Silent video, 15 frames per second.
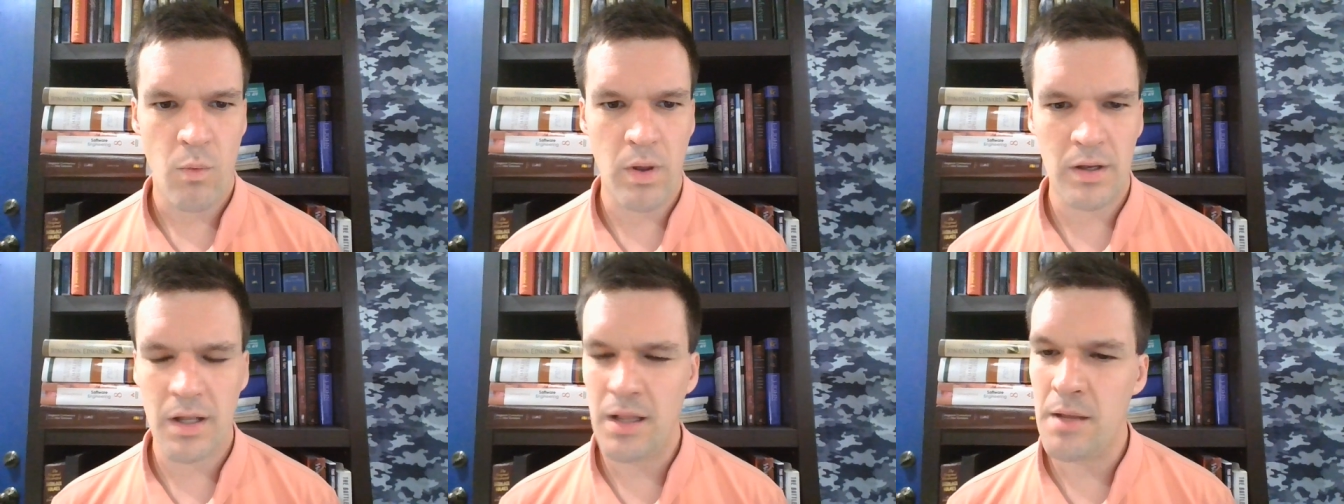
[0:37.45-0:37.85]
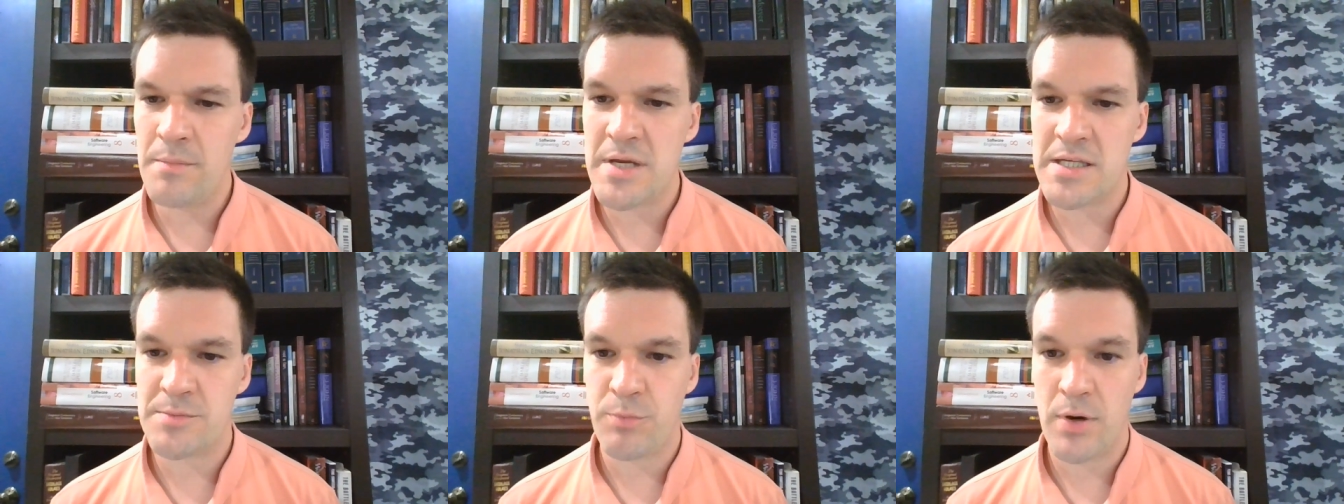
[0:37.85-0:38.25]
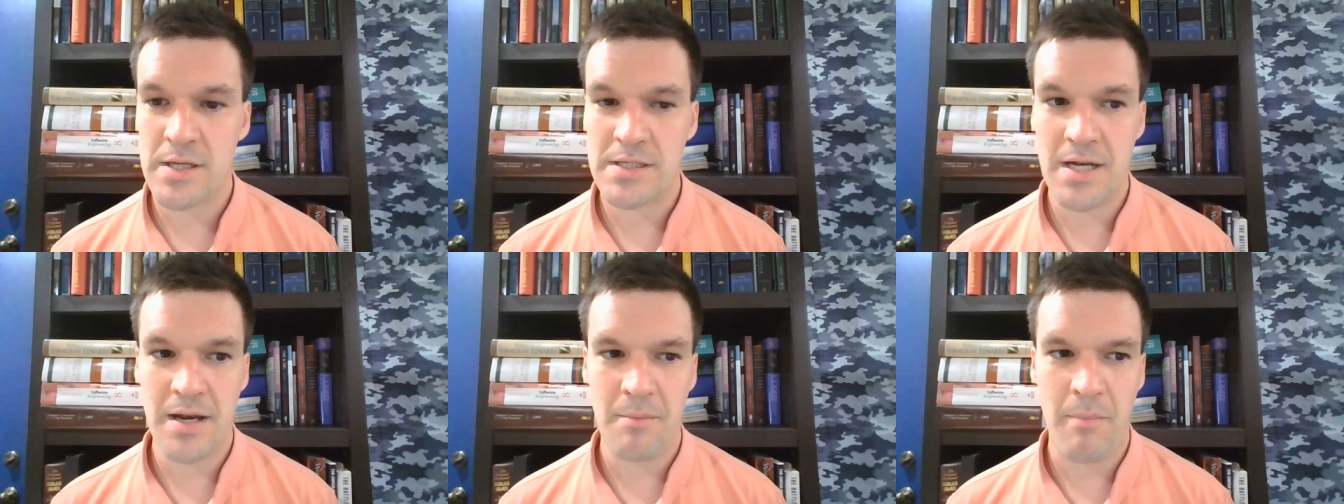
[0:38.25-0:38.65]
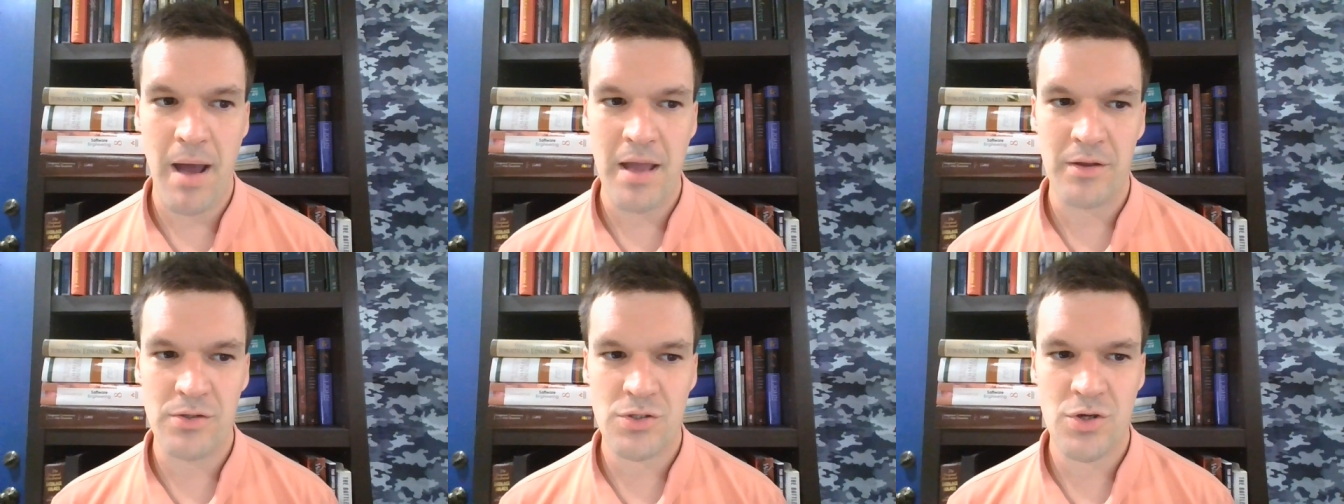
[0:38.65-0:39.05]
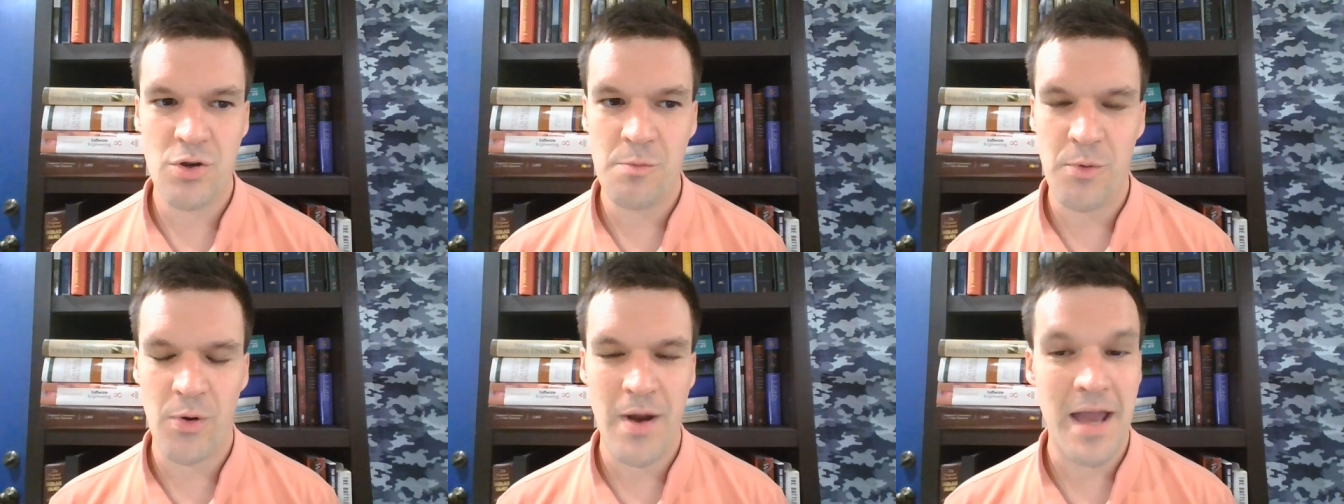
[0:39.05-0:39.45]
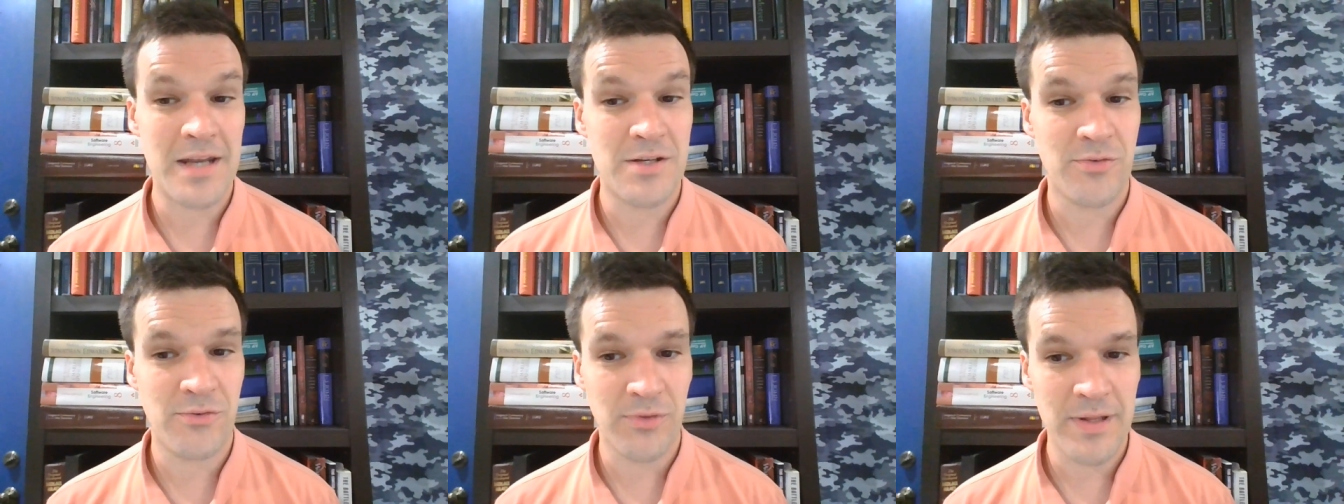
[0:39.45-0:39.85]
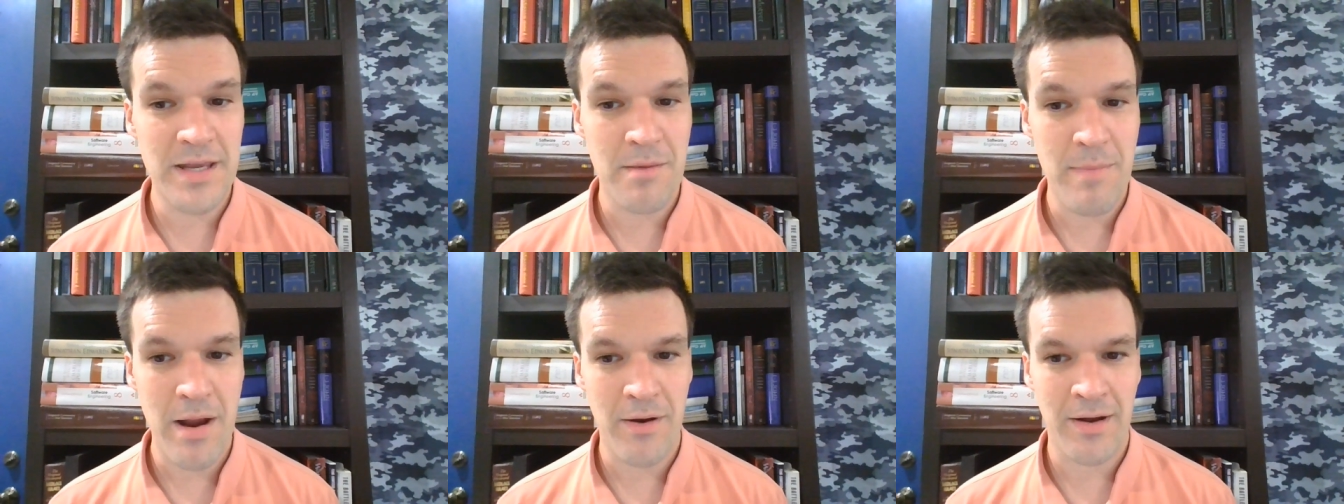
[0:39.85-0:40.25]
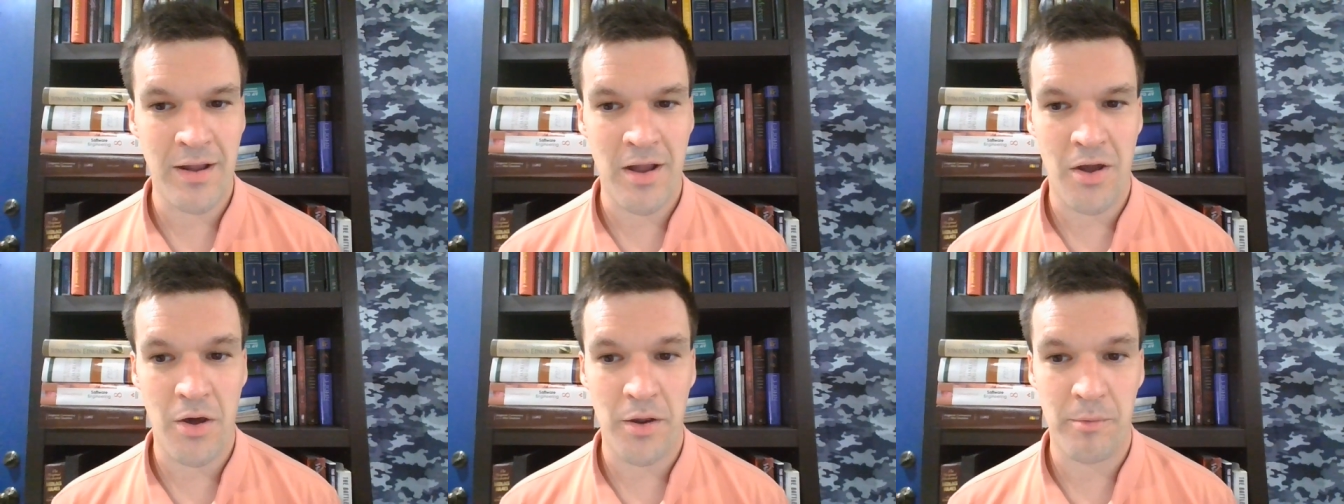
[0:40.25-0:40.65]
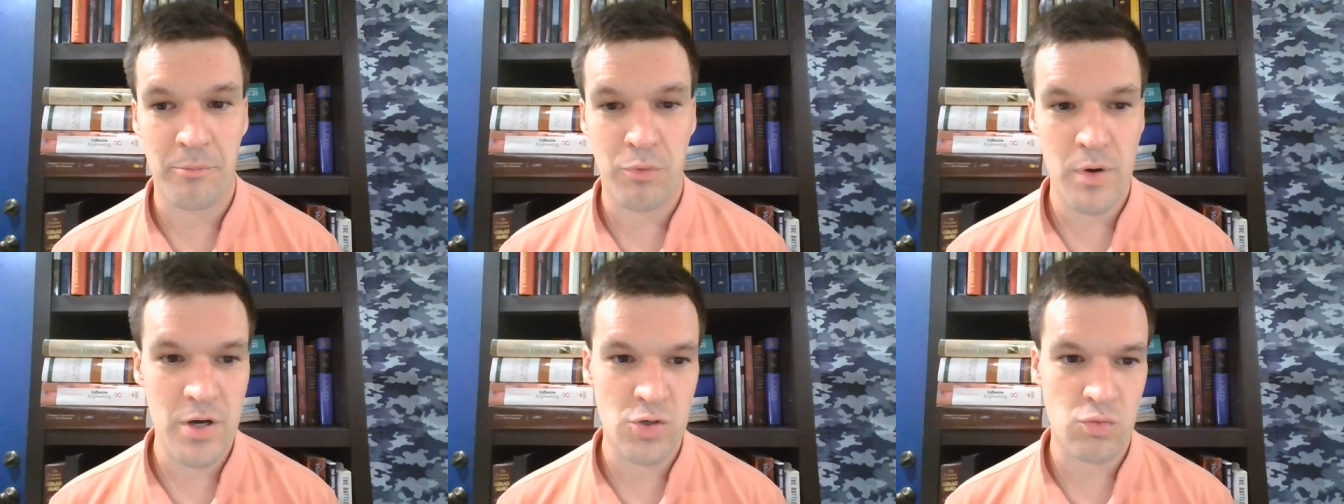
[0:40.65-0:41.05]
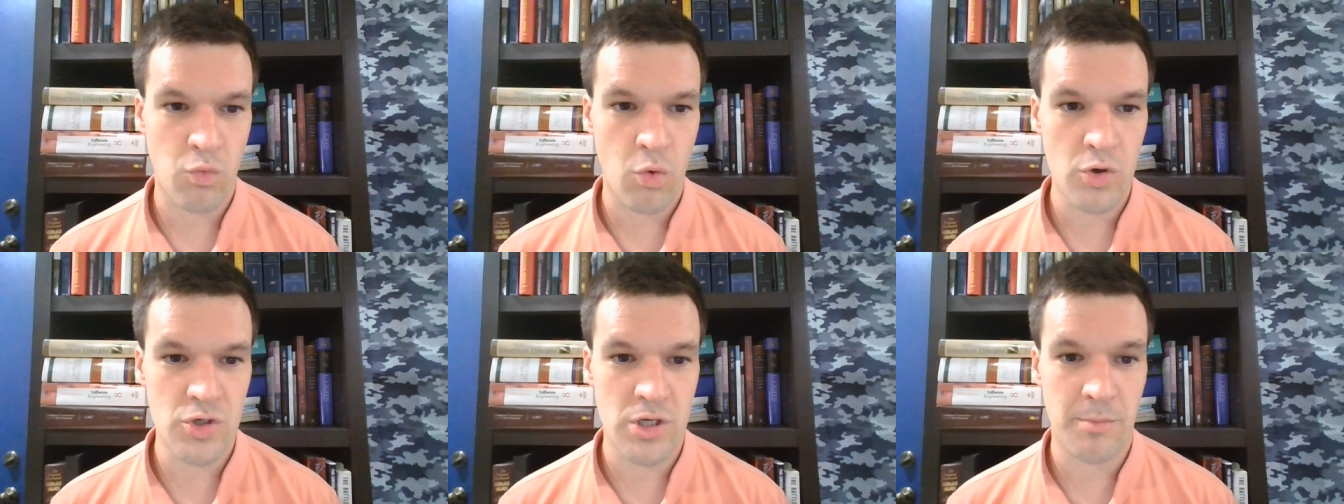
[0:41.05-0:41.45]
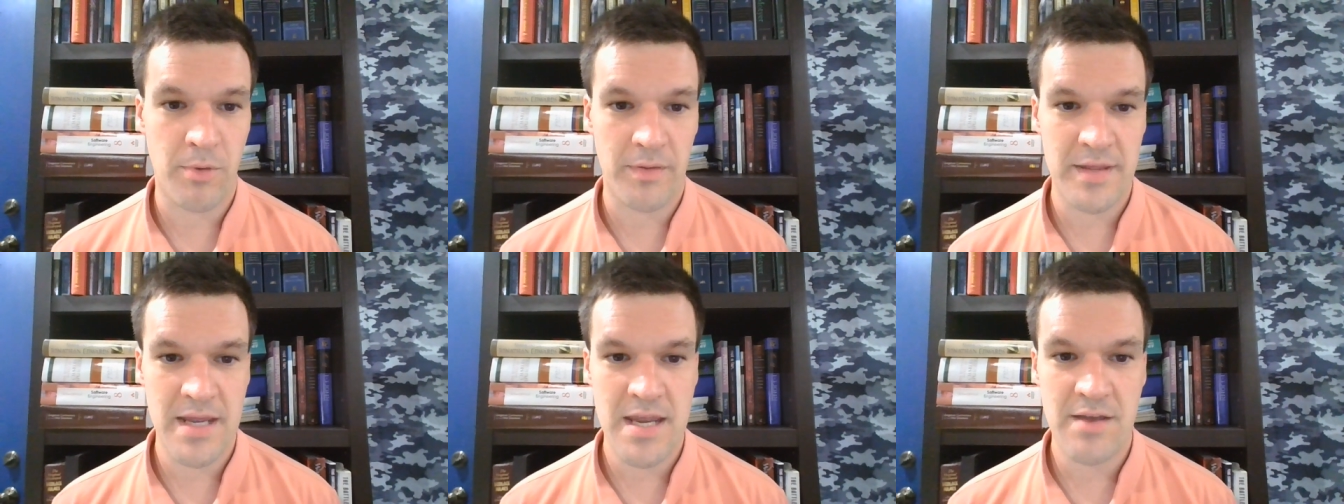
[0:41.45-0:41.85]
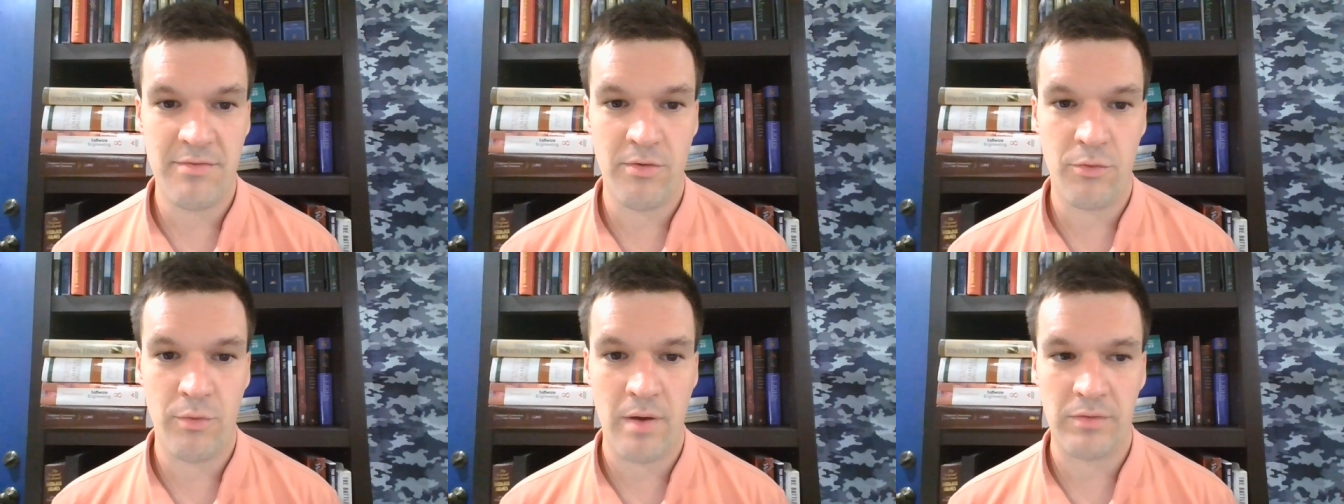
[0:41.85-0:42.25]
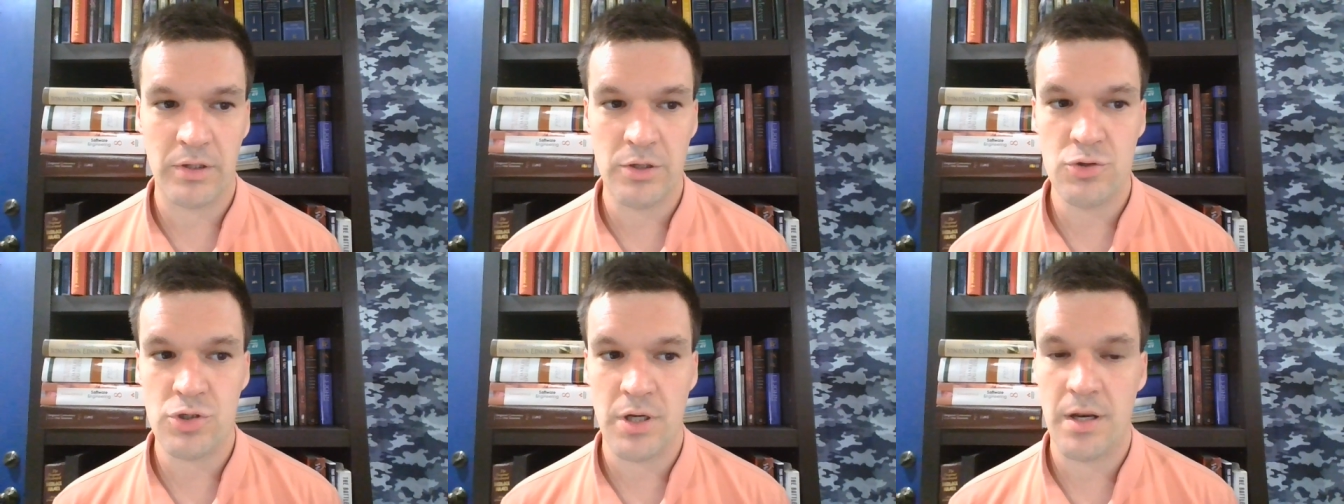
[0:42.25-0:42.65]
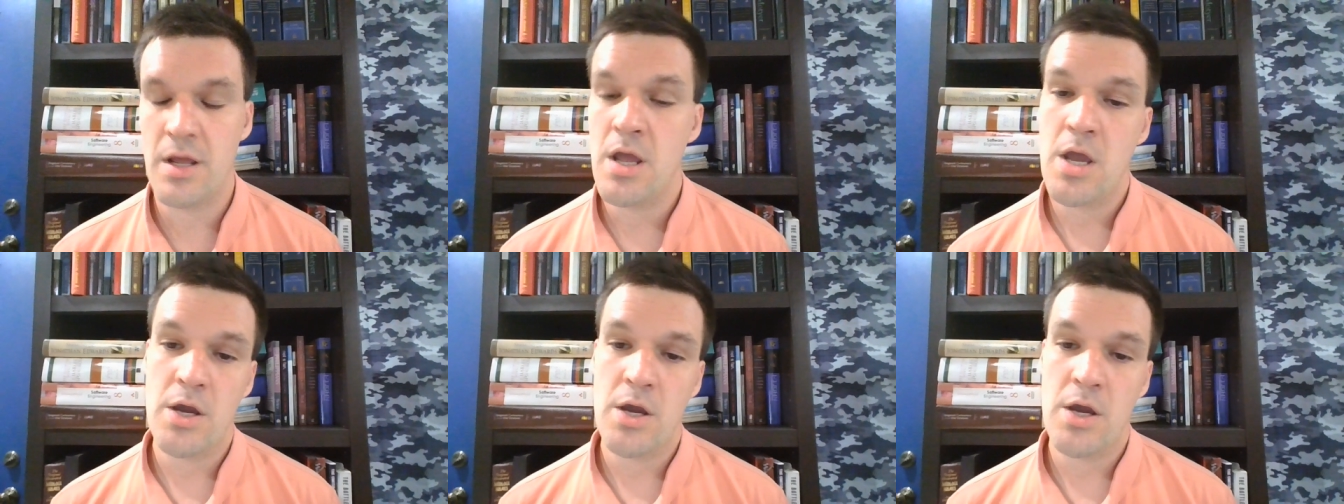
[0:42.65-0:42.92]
while Columbia's president Myles Cooper had to flee America on a British warship on the eve of the Revolution